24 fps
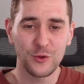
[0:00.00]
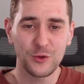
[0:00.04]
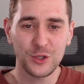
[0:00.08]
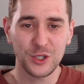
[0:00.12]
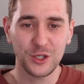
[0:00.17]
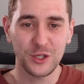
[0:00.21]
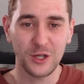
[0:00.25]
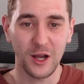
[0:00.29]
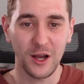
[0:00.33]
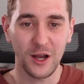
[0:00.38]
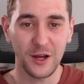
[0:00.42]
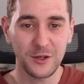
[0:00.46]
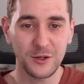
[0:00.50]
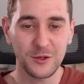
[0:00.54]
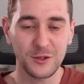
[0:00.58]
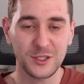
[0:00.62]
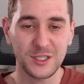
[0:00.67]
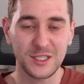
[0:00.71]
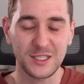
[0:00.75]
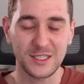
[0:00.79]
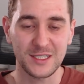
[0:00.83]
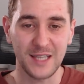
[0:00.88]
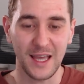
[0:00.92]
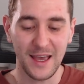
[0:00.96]
should
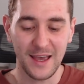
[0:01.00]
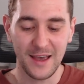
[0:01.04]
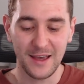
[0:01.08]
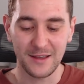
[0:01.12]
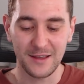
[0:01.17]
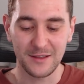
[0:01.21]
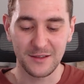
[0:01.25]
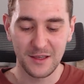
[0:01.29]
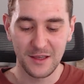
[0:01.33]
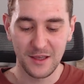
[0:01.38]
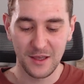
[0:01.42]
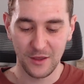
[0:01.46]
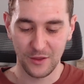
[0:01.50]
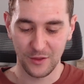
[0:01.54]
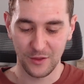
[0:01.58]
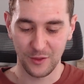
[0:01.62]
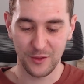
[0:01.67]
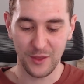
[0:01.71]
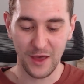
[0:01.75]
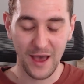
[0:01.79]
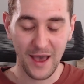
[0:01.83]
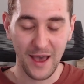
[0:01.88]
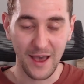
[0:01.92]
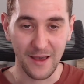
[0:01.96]
understand
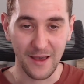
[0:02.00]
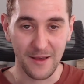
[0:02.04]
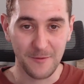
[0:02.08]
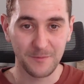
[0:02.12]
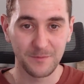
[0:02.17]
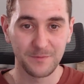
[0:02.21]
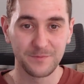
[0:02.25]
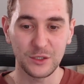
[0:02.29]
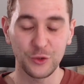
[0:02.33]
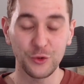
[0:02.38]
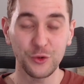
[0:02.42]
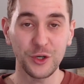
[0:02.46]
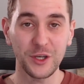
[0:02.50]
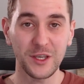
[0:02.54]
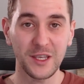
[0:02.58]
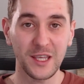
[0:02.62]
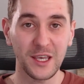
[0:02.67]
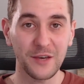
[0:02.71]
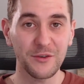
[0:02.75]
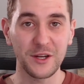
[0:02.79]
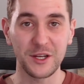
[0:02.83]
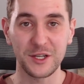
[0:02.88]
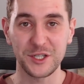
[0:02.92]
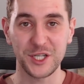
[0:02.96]
that you can
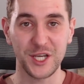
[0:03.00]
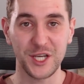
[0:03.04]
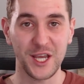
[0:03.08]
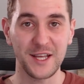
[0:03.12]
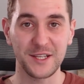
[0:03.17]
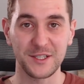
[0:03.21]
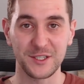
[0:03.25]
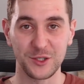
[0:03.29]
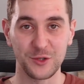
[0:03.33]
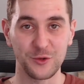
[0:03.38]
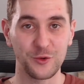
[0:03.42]
give it a chance.